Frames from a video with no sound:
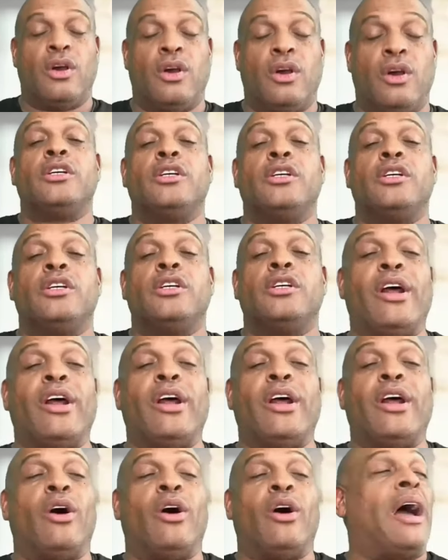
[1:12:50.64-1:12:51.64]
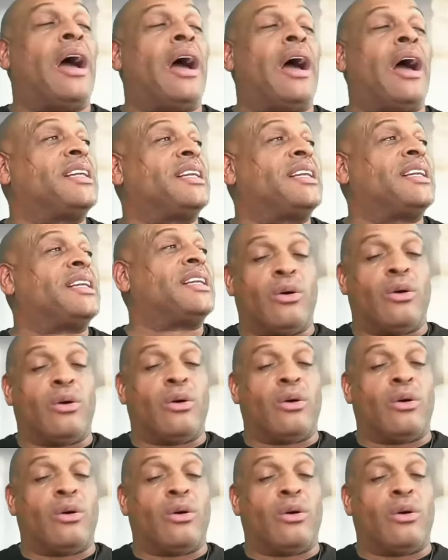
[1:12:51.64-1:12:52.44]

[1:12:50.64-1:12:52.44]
so we, we don't have to deal